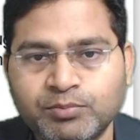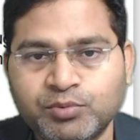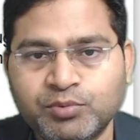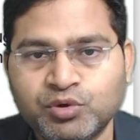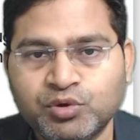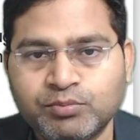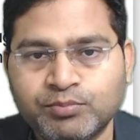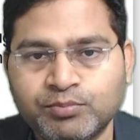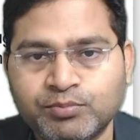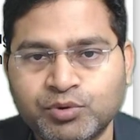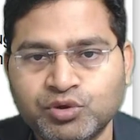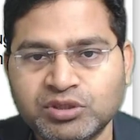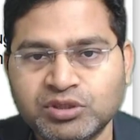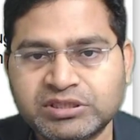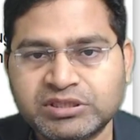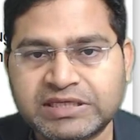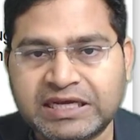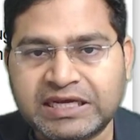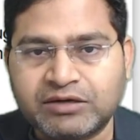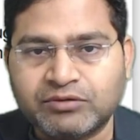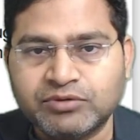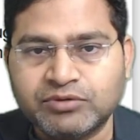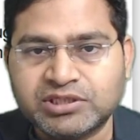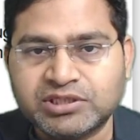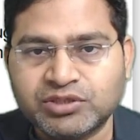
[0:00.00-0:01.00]
bonus
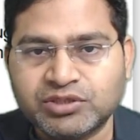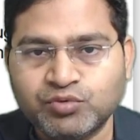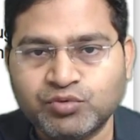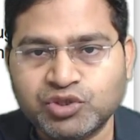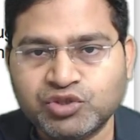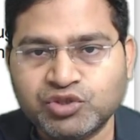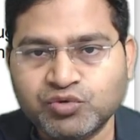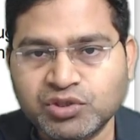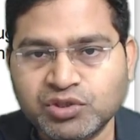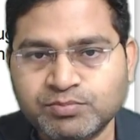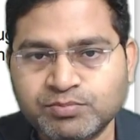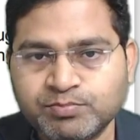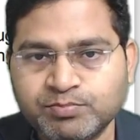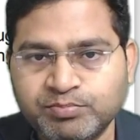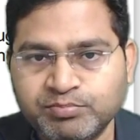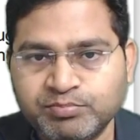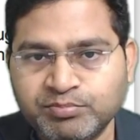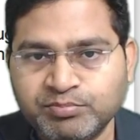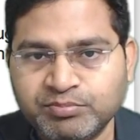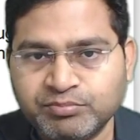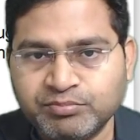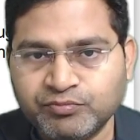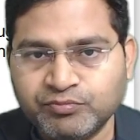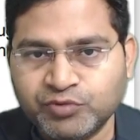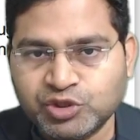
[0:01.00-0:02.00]
calculation, which was
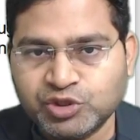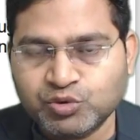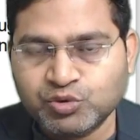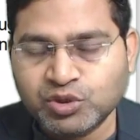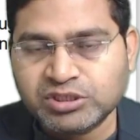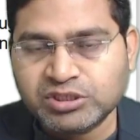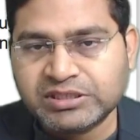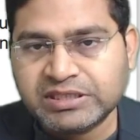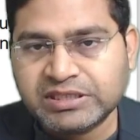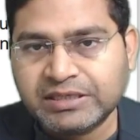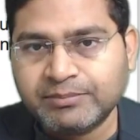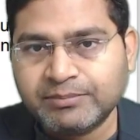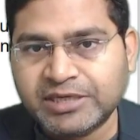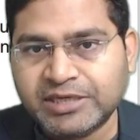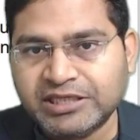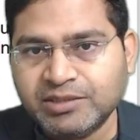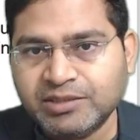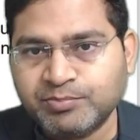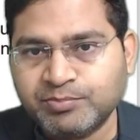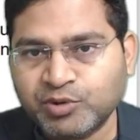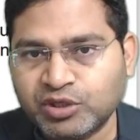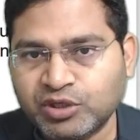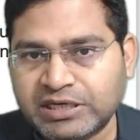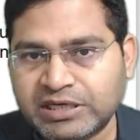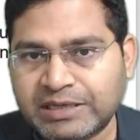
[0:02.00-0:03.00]
done by
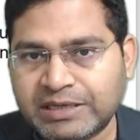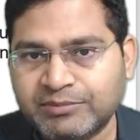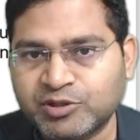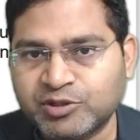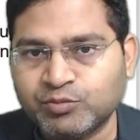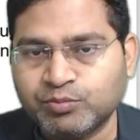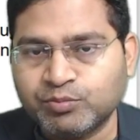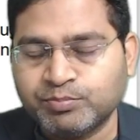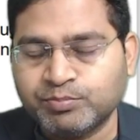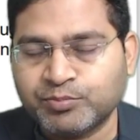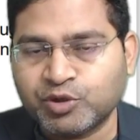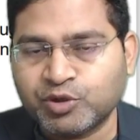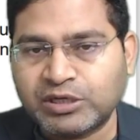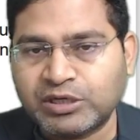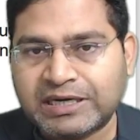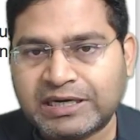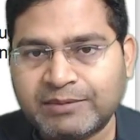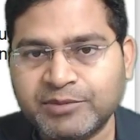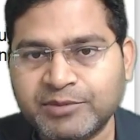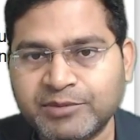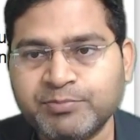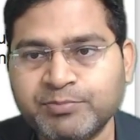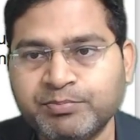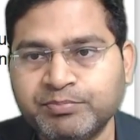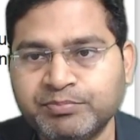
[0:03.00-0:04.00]
the programmer.
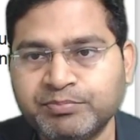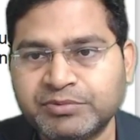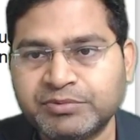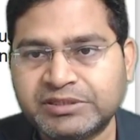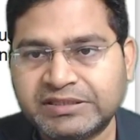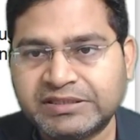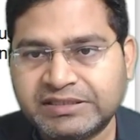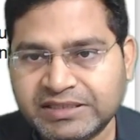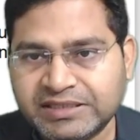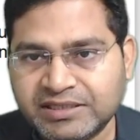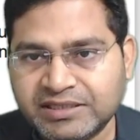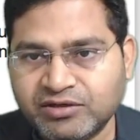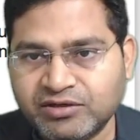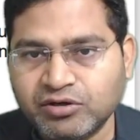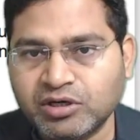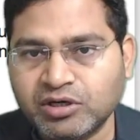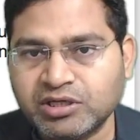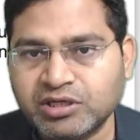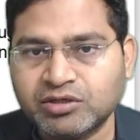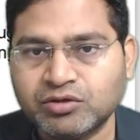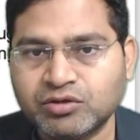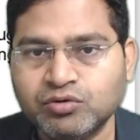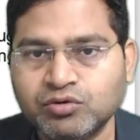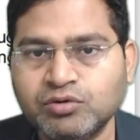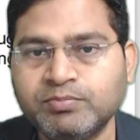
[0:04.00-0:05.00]
Programmer did not
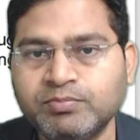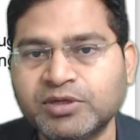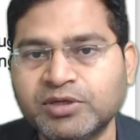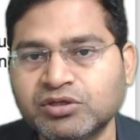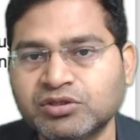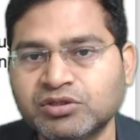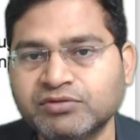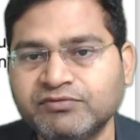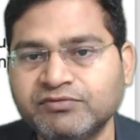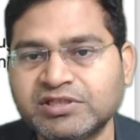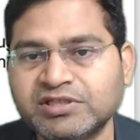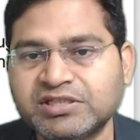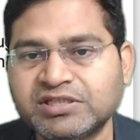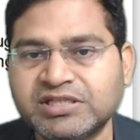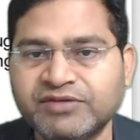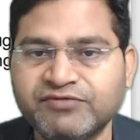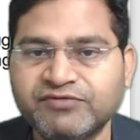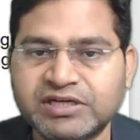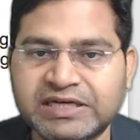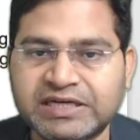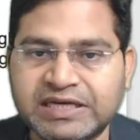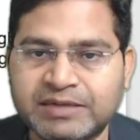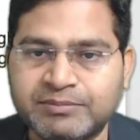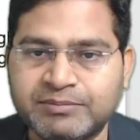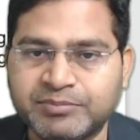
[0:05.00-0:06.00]
include because of the
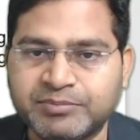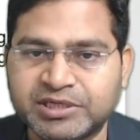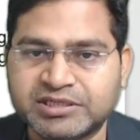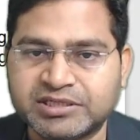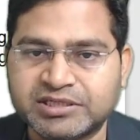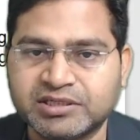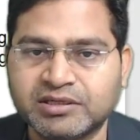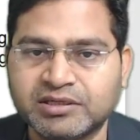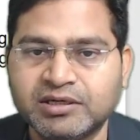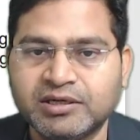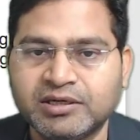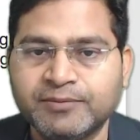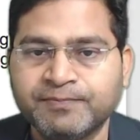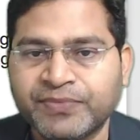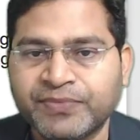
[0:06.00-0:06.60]
severe time pressure.